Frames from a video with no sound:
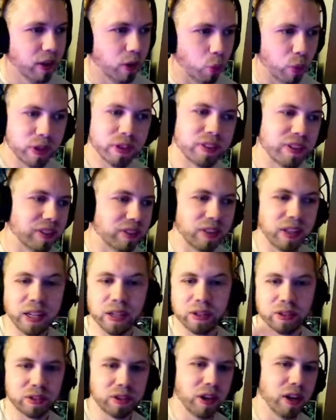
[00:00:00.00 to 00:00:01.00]
Once this
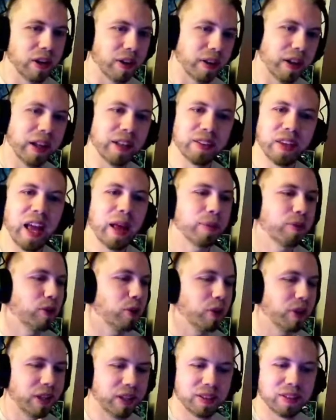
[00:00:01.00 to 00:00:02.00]
deal is done, it's
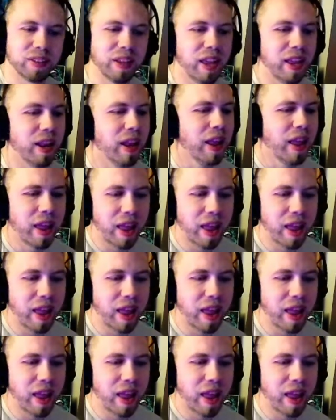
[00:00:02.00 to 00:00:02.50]
absolutely insane,